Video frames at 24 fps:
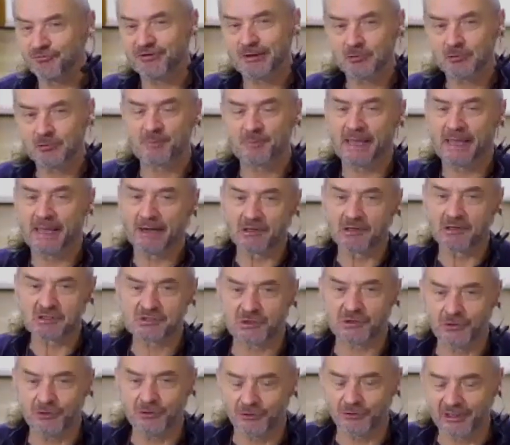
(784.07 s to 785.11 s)
found a balance
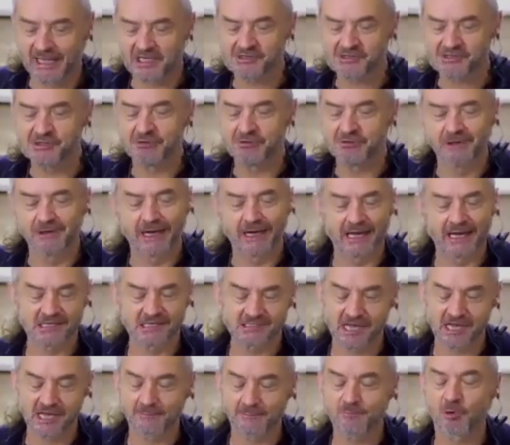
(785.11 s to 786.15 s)
that you can actually
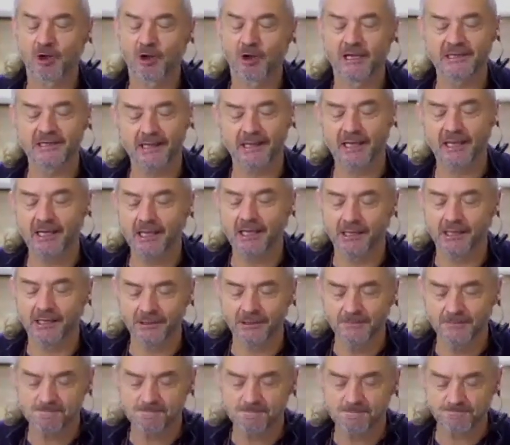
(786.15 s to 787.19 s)
relax upright
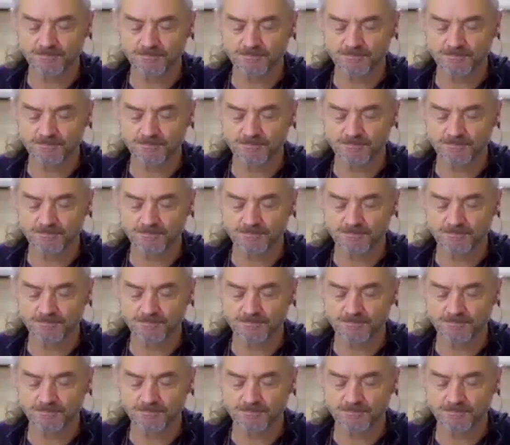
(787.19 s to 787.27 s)
in,